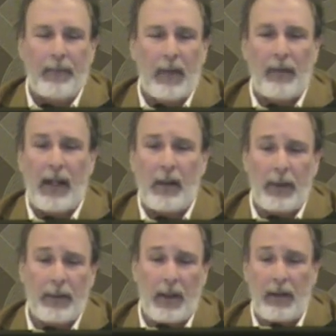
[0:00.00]

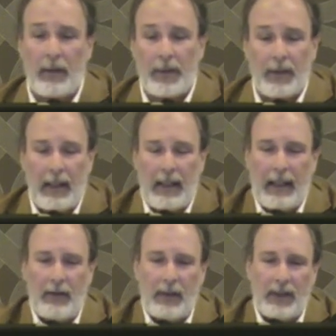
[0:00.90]
fireworks particles.
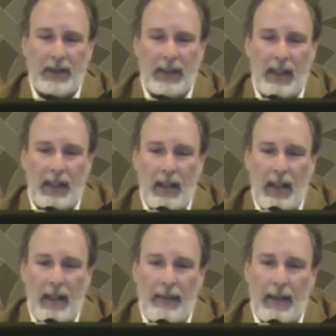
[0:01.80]
And you can see
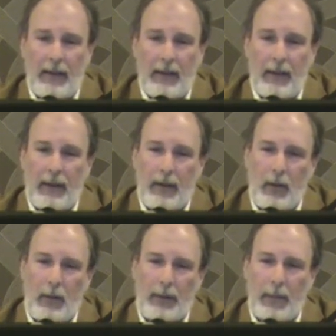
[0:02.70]
that the
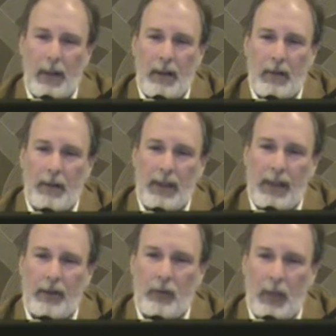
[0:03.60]
coarse particles had
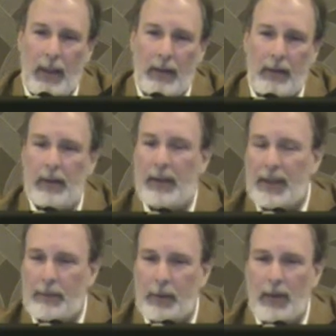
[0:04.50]
a trend, this
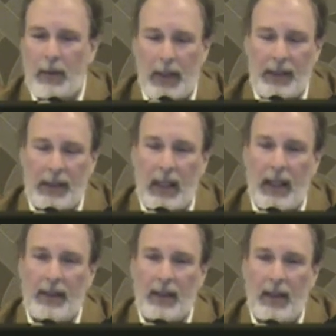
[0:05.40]
is purely by
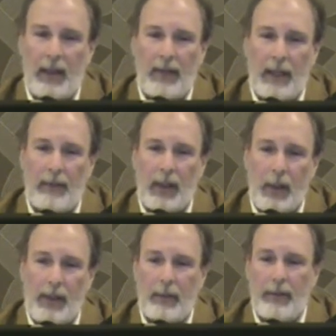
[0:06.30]
size, of having a
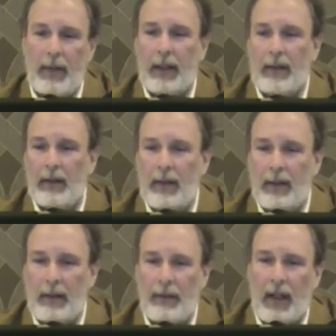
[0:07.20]
greater effect
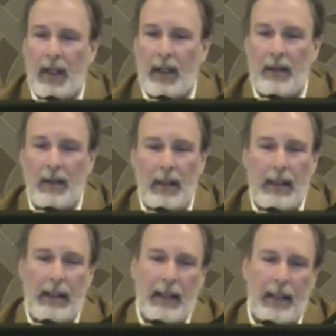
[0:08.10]
than the fine.
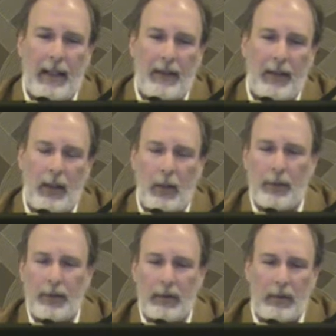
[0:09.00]
And the
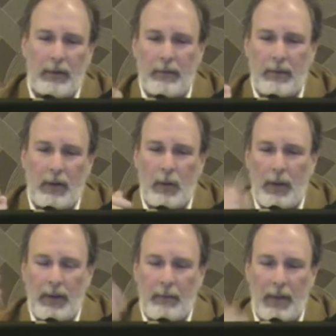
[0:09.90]
ultra
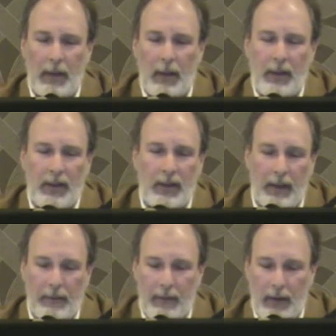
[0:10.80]
coarse, large
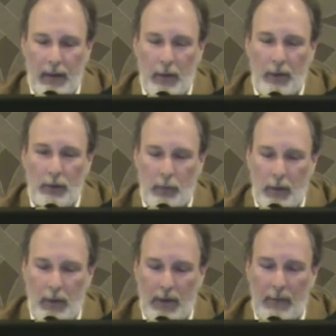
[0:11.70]
stuff, or super
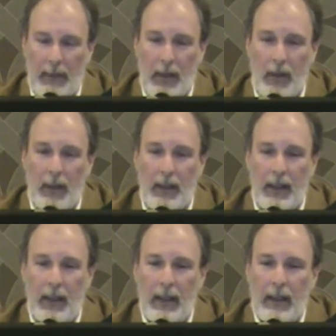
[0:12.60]
coarse I'm now calling it,
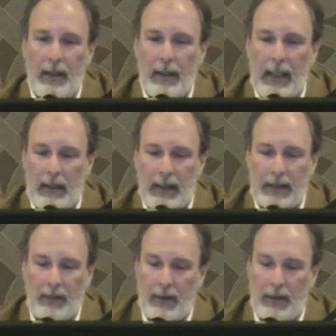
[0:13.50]
had less of an